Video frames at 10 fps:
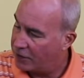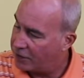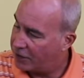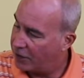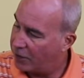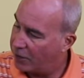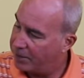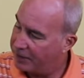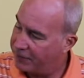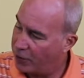So
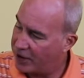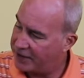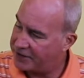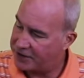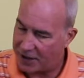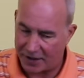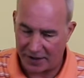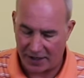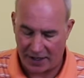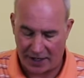before I
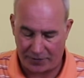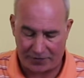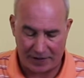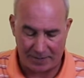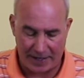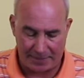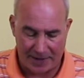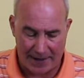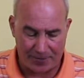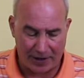start, I always get my
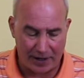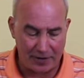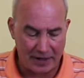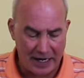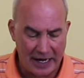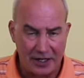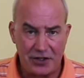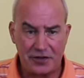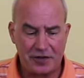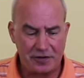paper out.
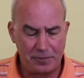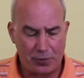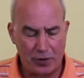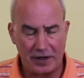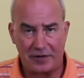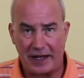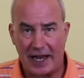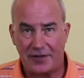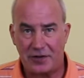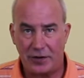Just as important as the
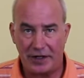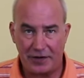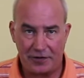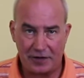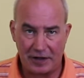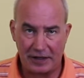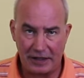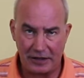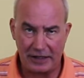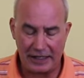acetone is,
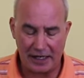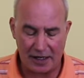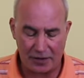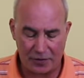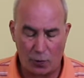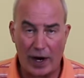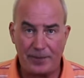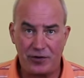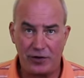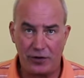the
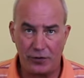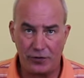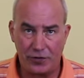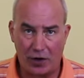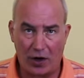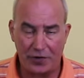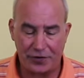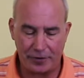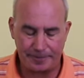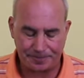wipes you use are
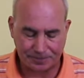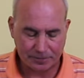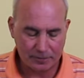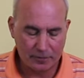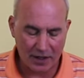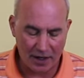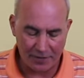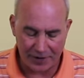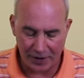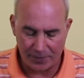also
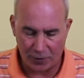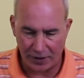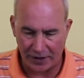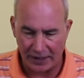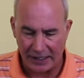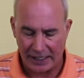very important.